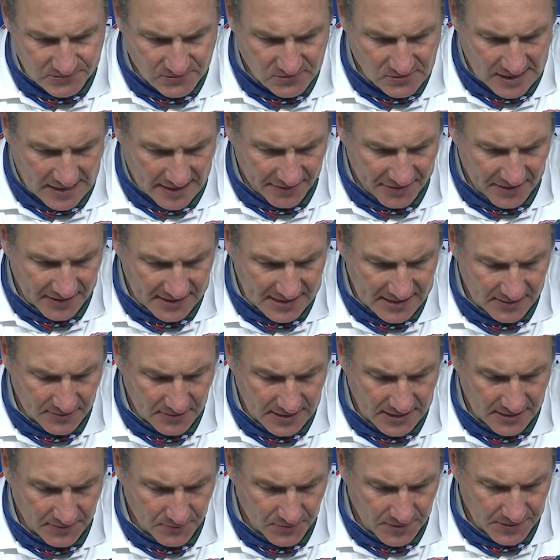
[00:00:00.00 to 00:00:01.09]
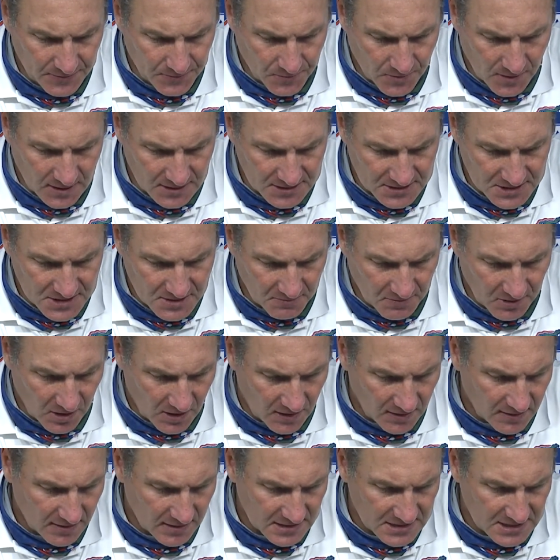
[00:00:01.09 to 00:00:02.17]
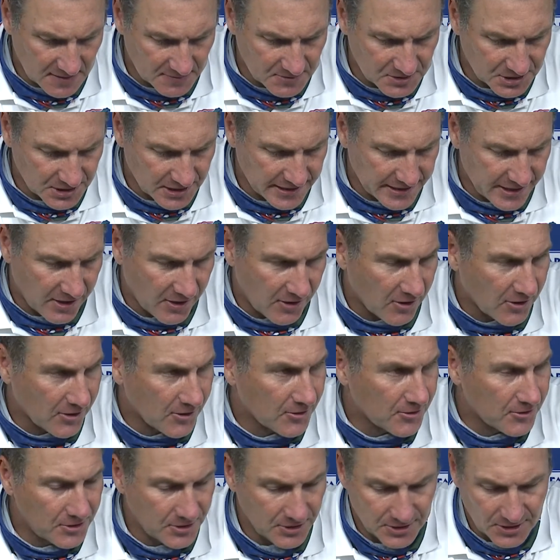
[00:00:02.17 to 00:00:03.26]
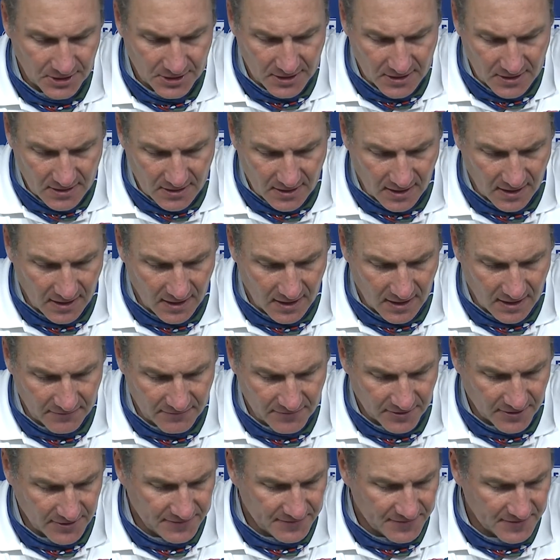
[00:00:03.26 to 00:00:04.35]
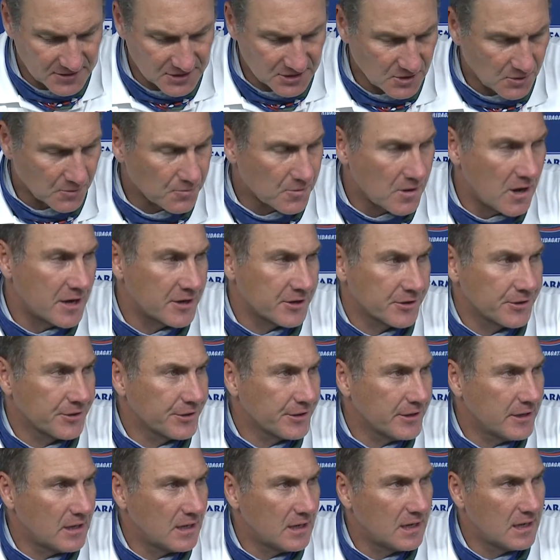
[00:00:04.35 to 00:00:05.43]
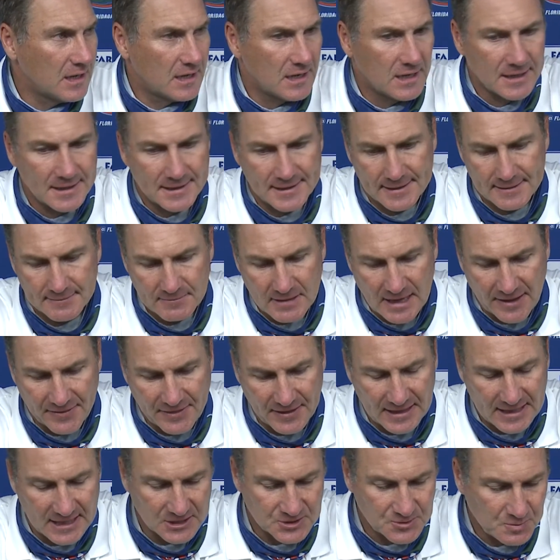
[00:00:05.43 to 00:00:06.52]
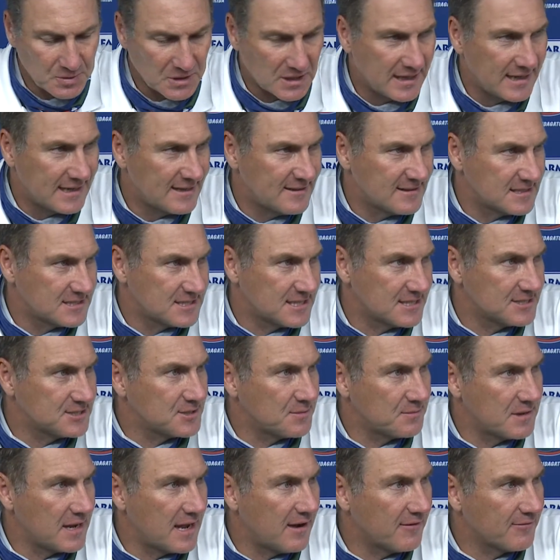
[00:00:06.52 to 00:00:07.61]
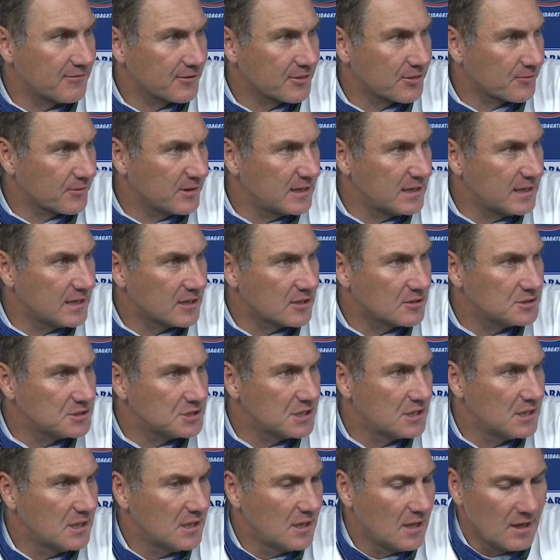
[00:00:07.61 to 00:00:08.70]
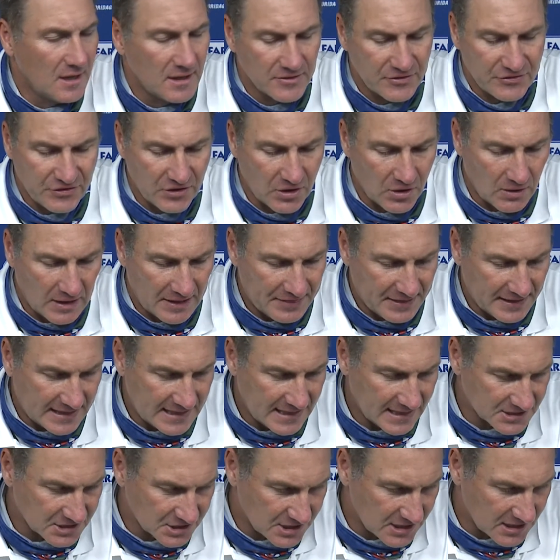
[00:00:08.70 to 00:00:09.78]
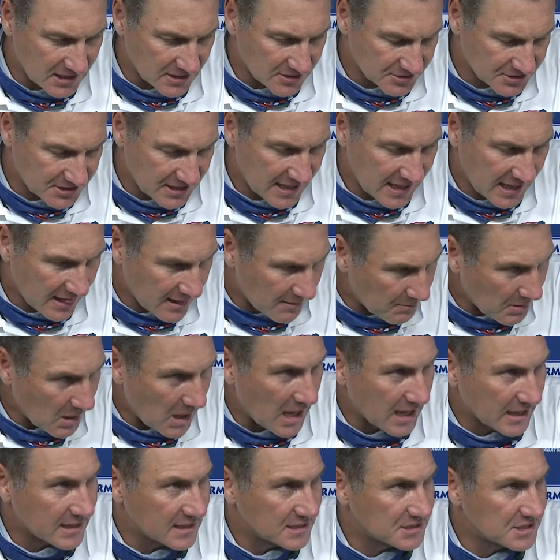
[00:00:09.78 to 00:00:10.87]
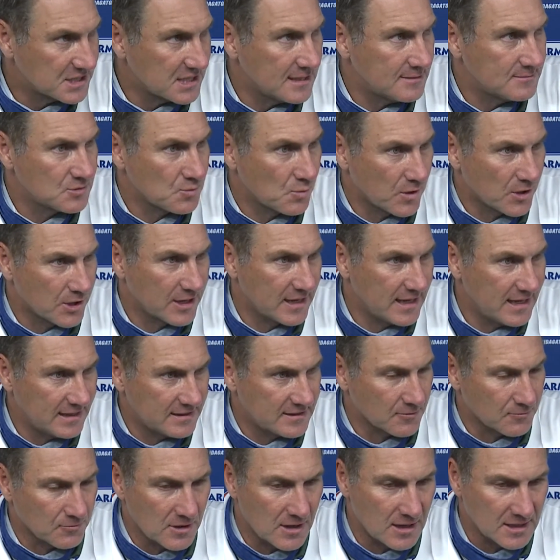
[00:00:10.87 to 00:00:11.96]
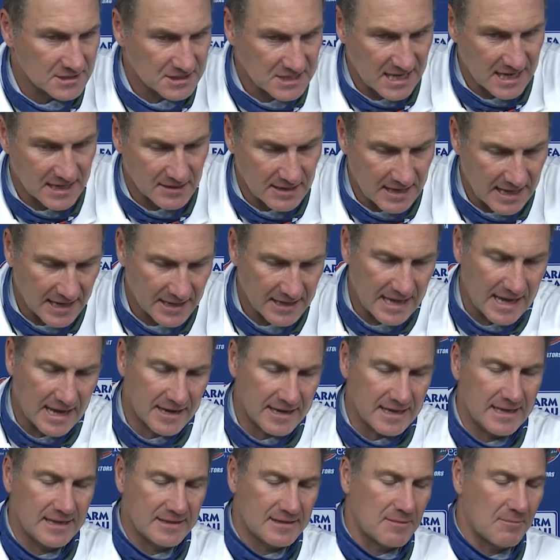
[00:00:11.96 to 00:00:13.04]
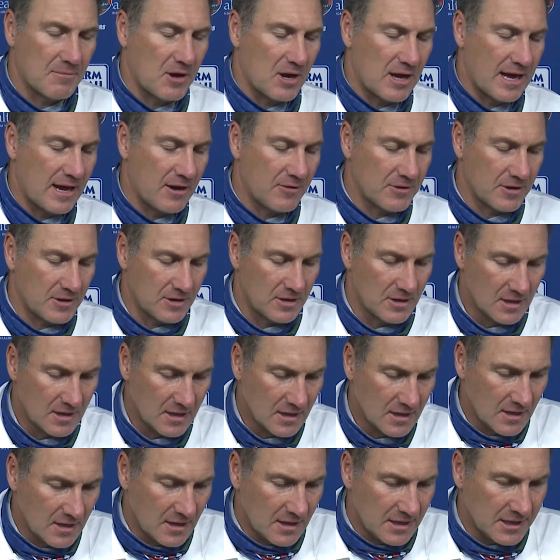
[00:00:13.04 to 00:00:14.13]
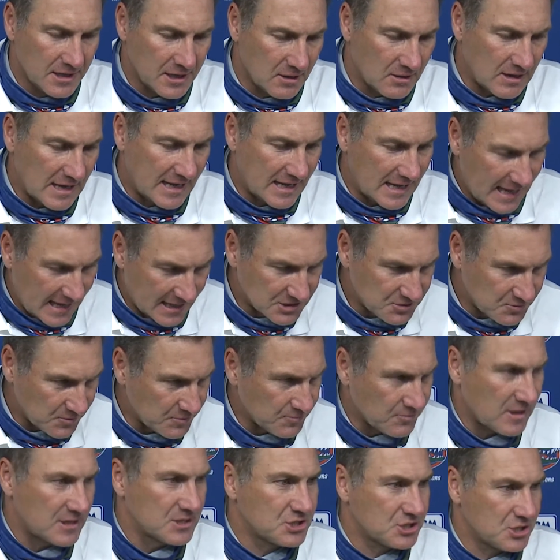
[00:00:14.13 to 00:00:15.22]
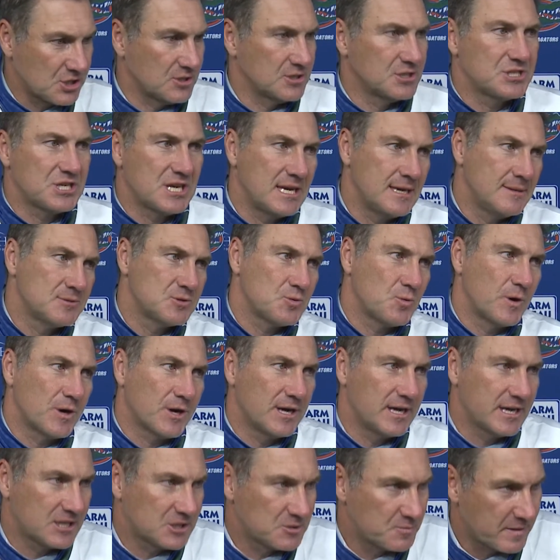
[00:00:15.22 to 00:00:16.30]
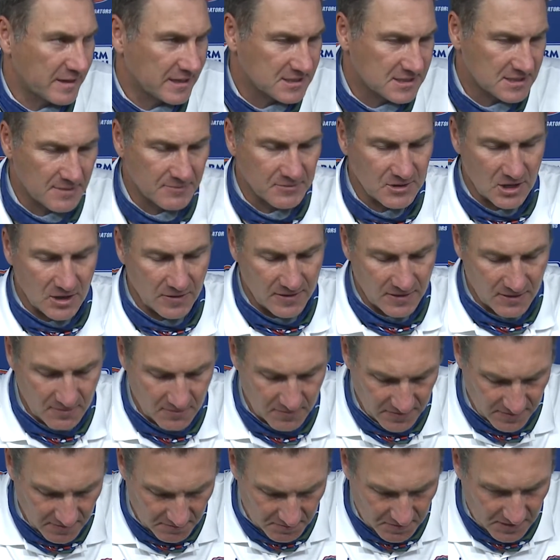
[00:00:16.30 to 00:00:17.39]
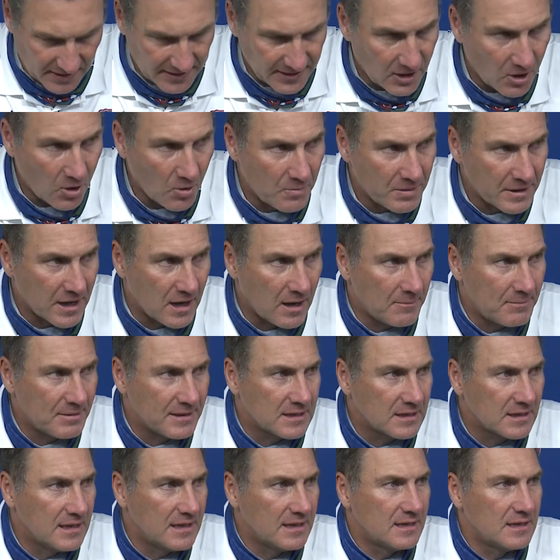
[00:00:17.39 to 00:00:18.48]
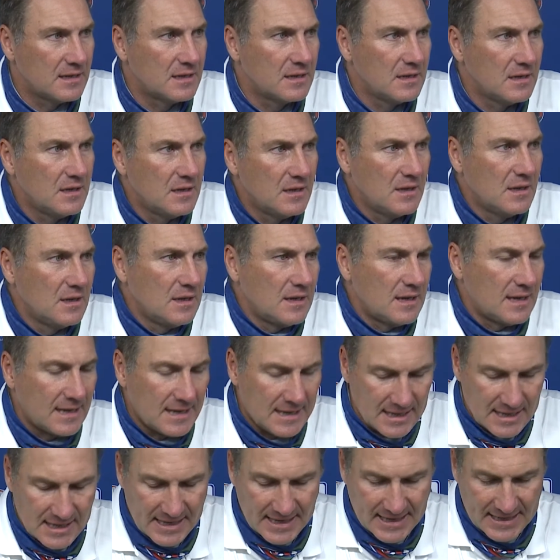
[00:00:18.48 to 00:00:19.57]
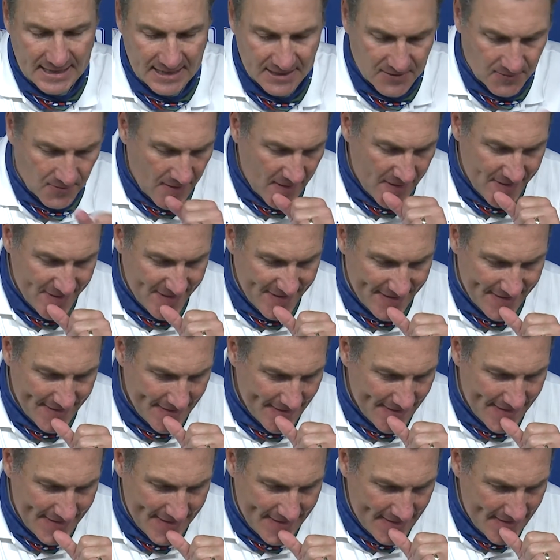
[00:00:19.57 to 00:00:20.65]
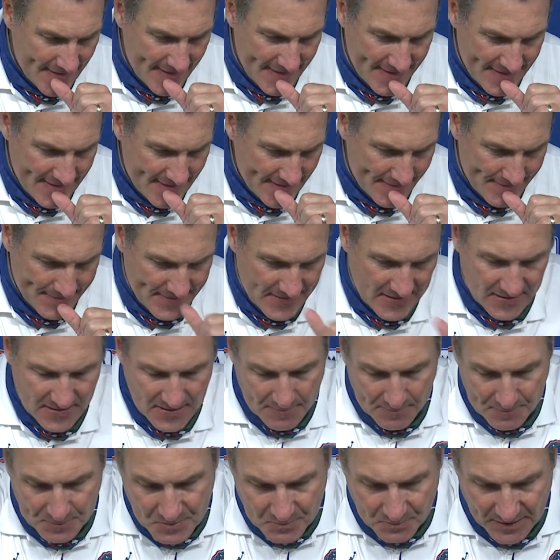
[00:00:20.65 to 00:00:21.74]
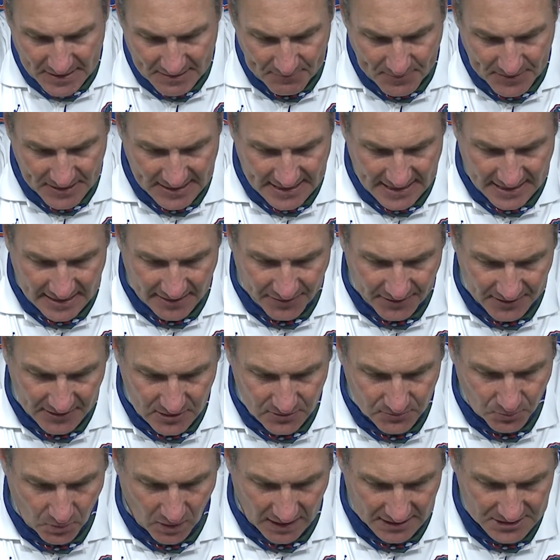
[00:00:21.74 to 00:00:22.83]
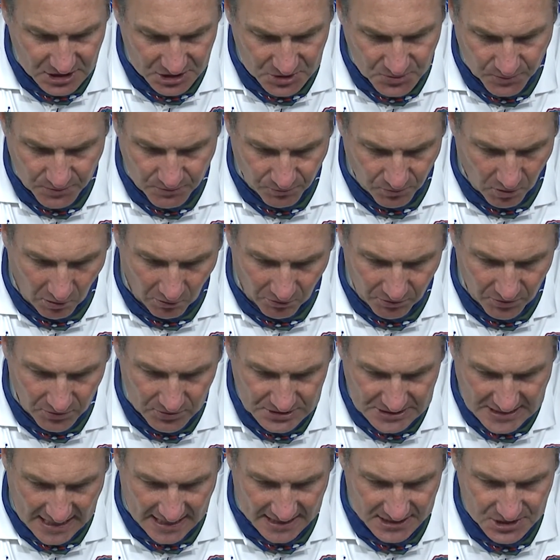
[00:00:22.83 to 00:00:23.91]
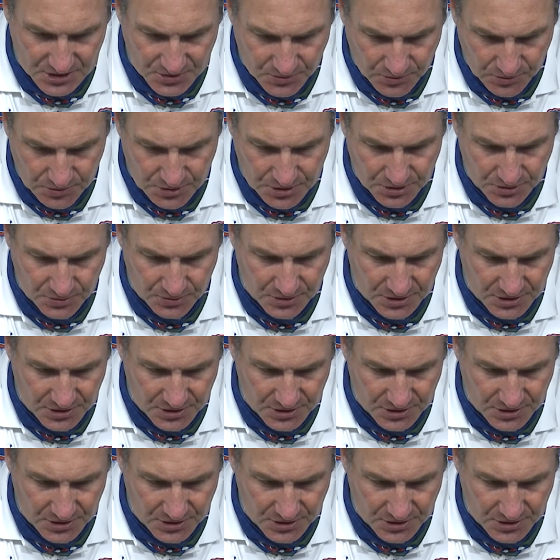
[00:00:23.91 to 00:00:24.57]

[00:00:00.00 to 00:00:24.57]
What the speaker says: Well, I think he runs the ball exceptionally hard, very physical runner. I think he's played in the system now for 3 years, so I think he has a good understanding of the blocking schemes, where to hit the runs, how to hit the ball, how to, you know, as we run certain schemes, where he expects them to the play to open up and hit the run. So, but again, I think you watch us. We roll those guys through too.